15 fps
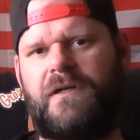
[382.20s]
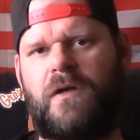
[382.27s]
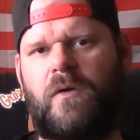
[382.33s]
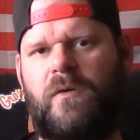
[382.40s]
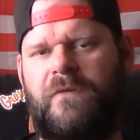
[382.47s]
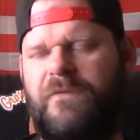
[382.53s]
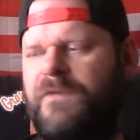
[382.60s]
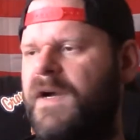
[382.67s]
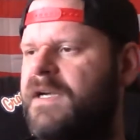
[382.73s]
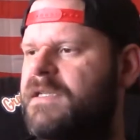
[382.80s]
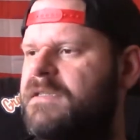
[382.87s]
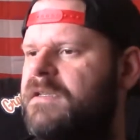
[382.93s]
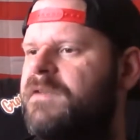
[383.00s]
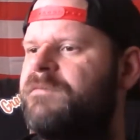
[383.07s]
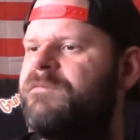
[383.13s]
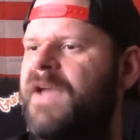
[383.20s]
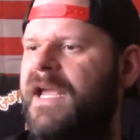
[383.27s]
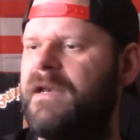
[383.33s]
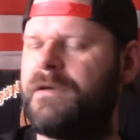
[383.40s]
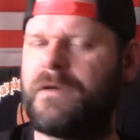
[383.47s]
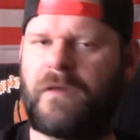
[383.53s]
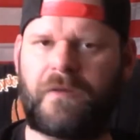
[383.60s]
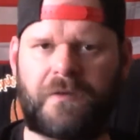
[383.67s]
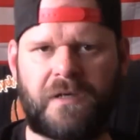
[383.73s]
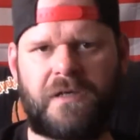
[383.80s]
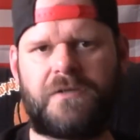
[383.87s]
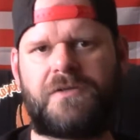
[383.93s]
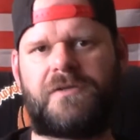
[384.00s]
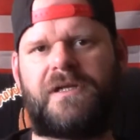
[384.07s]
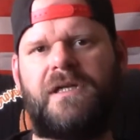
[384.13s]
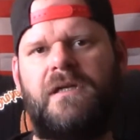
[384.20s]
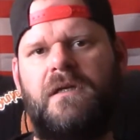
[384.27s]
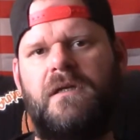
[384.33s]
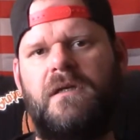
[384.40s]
go and fucking invade another country.